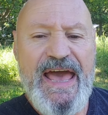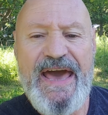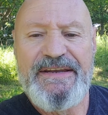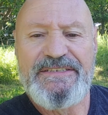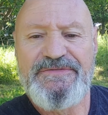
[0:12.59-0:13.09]

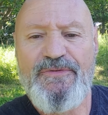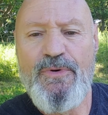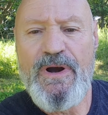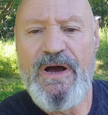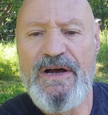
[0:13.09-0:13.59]
at us
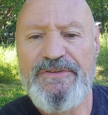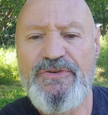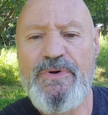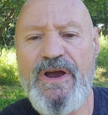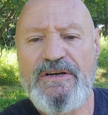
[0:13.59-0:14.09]
for uh,
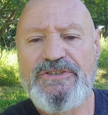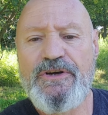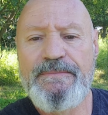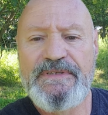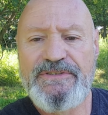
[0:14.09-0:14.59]
doing our
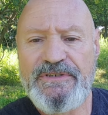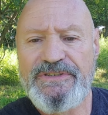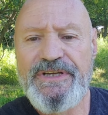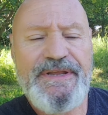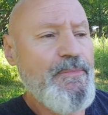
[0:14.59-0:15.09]
sermons on
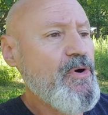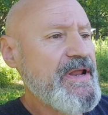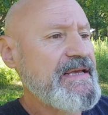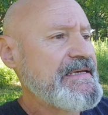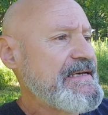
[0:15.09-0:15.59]
Sunday
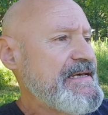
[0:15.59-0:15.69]
morning,